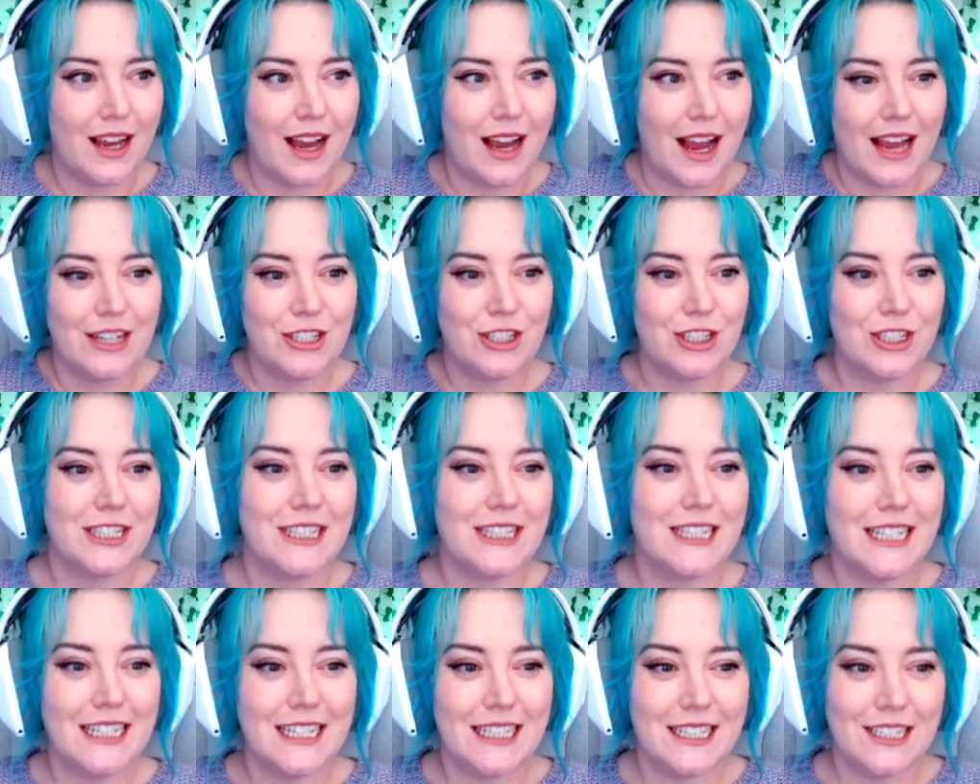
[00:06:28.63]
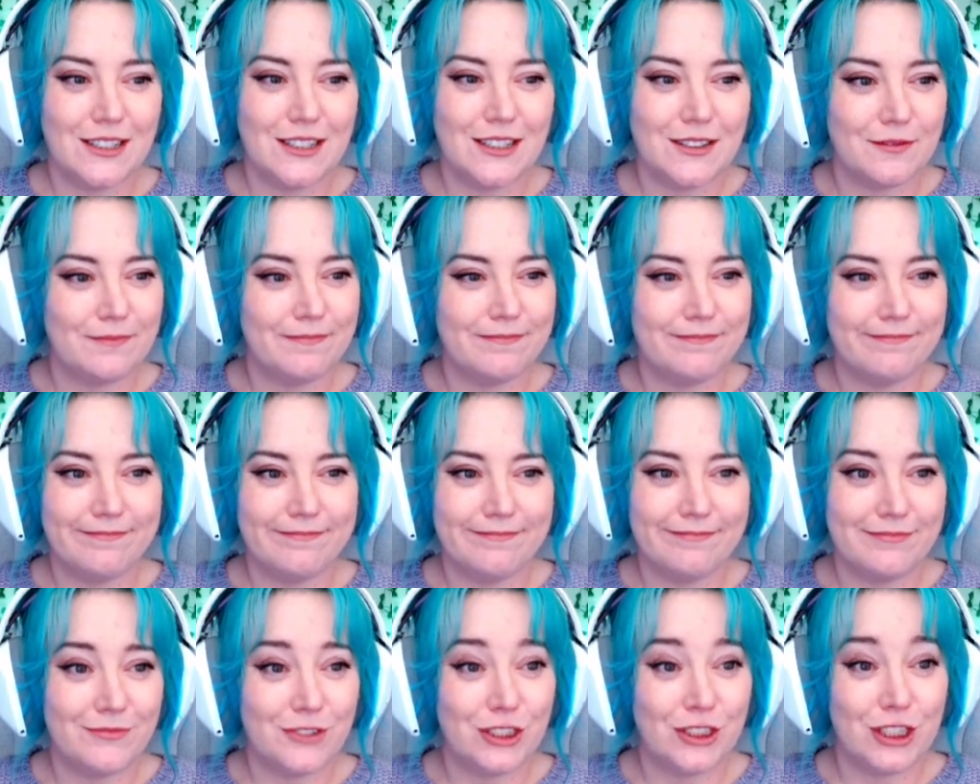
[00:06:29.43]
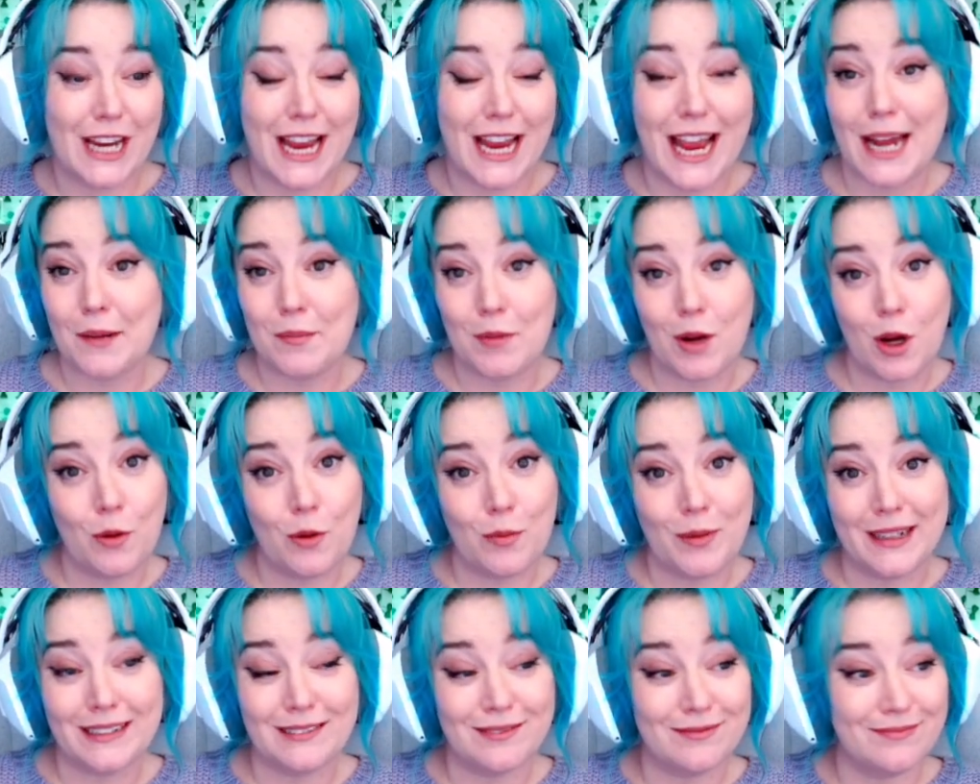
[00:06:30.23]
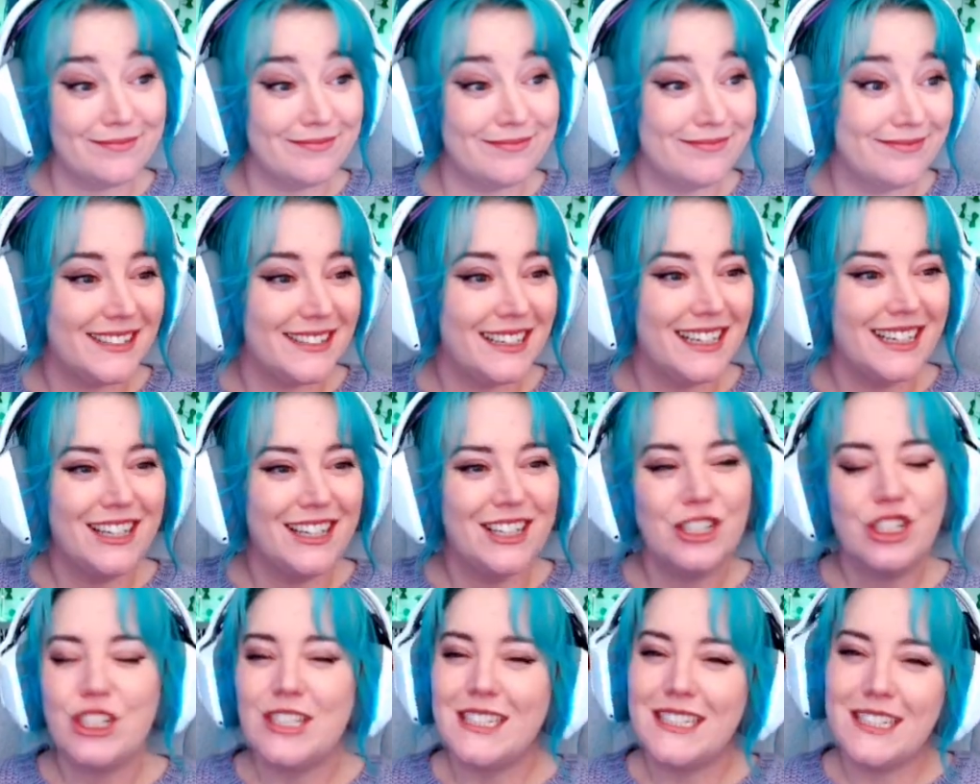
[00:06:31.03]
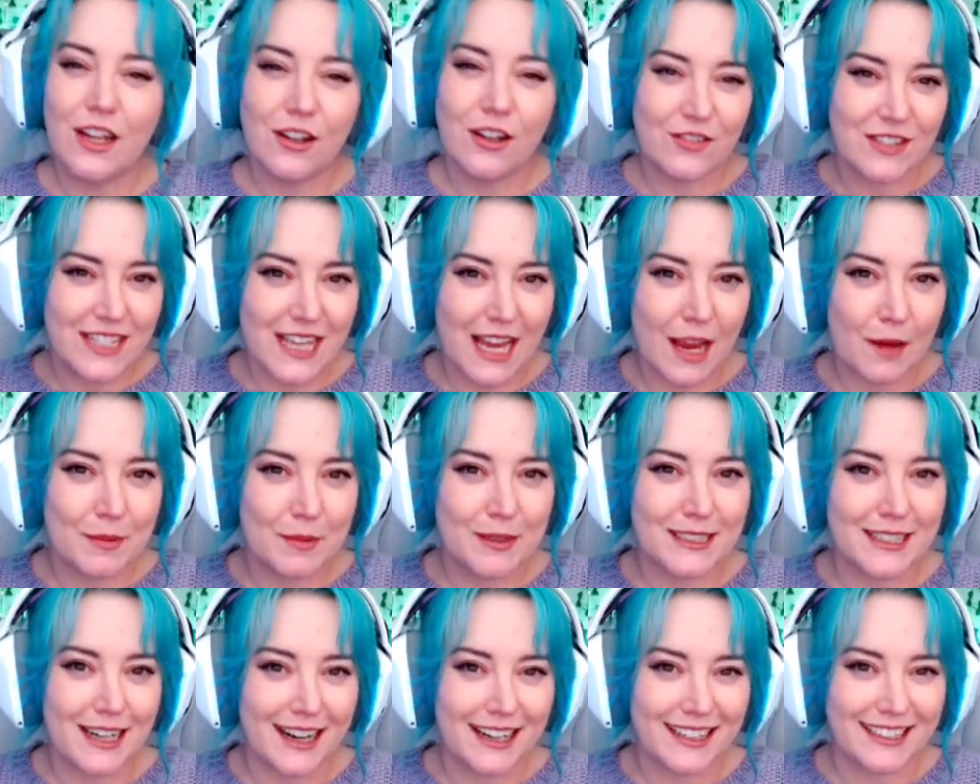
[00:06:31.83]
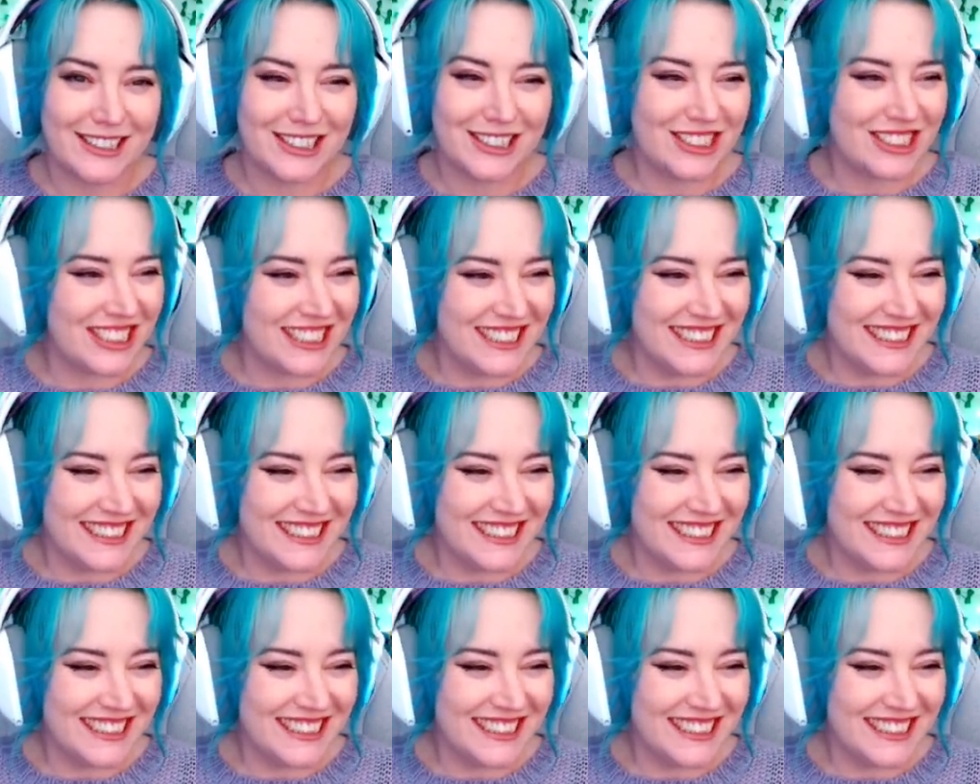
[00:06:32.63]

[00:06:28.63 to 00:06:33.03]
I just think she had a moment. She self-sabotaged.